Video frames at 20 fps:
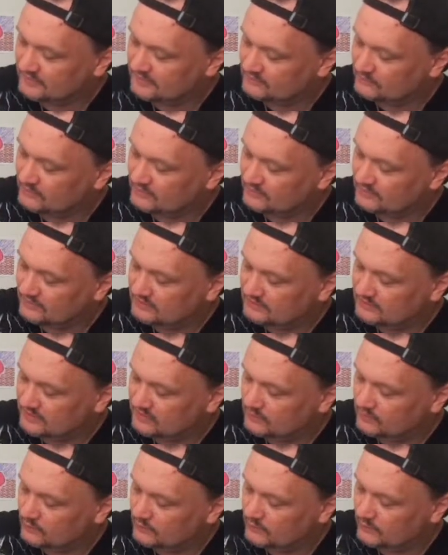That's what it
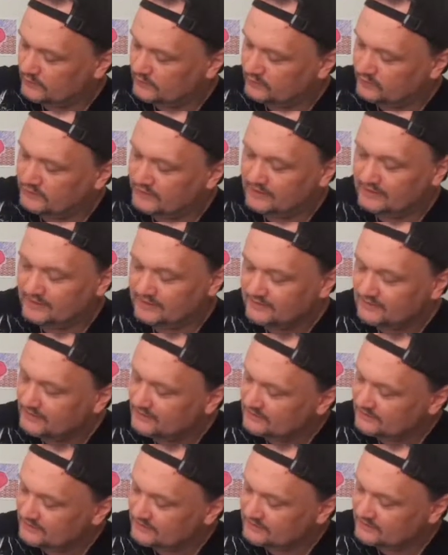is. Arrow L8.
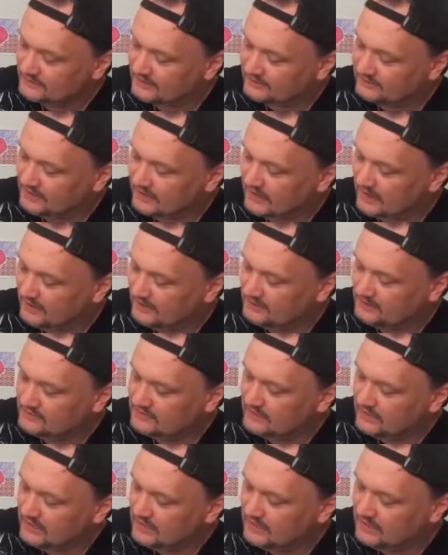It's like the
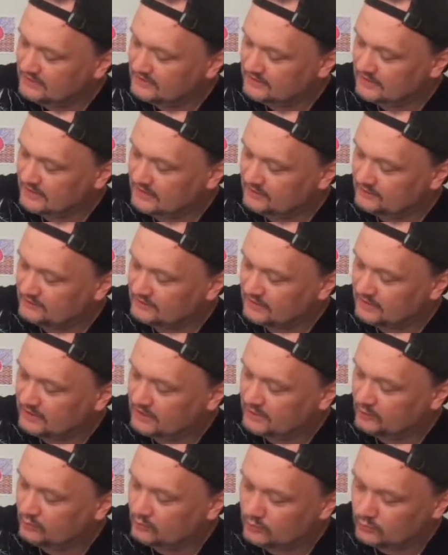8
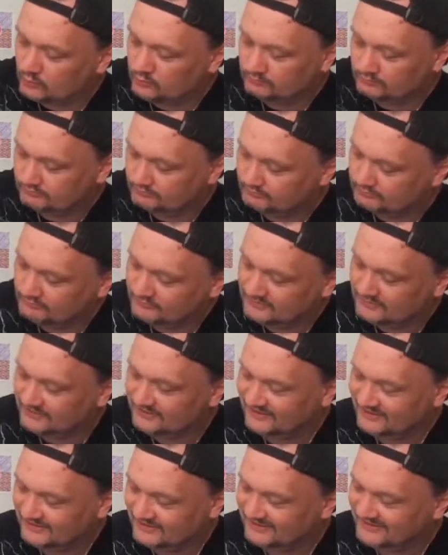arrow.
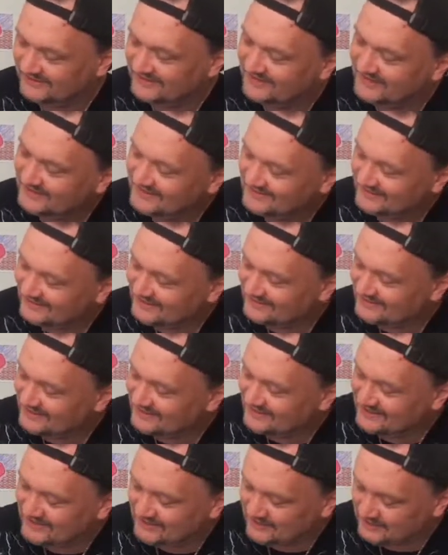And
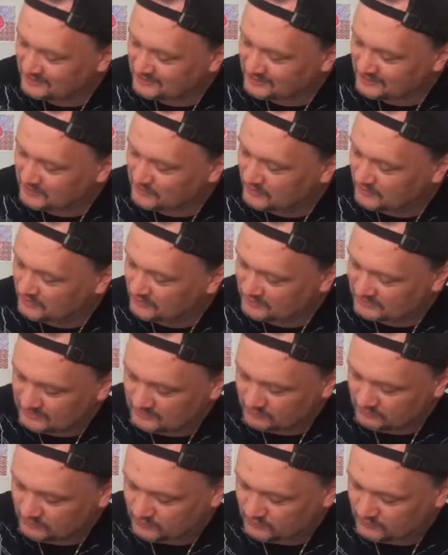I got other
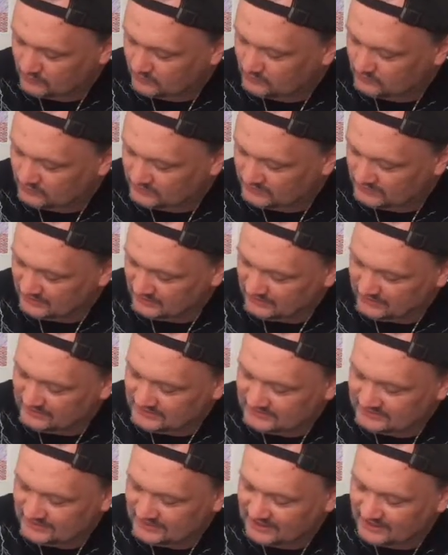symbols, the
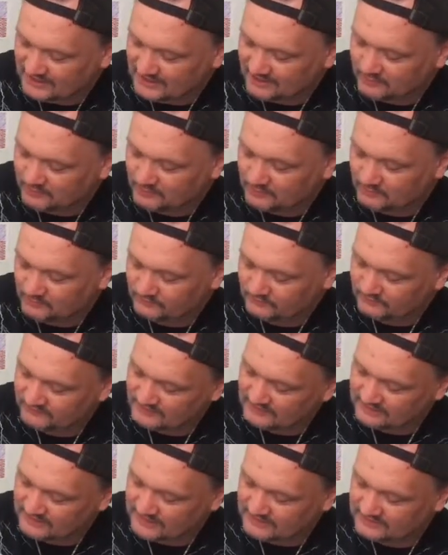NCL,
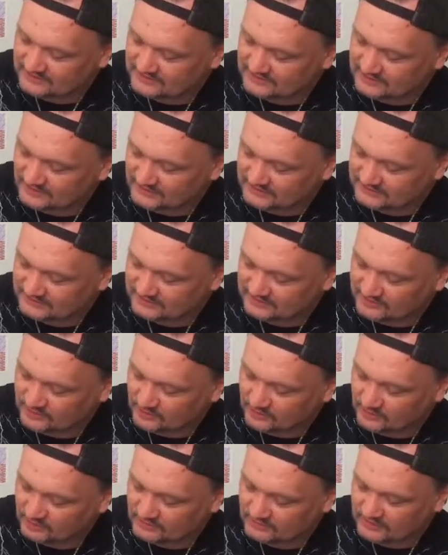that is nice,
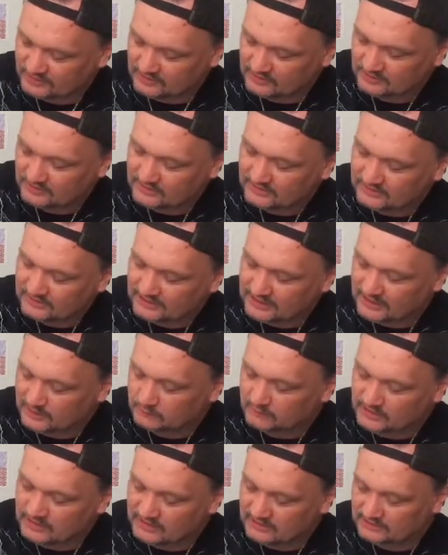car
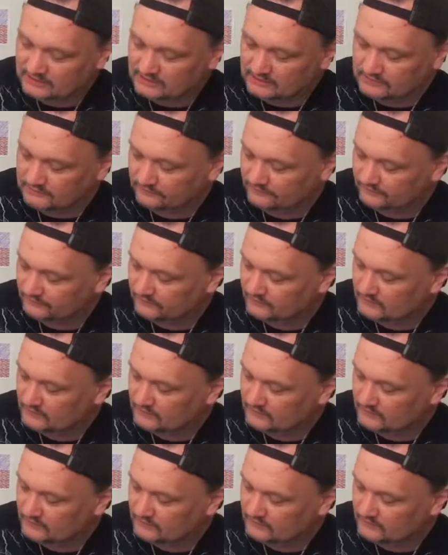Lamborghini.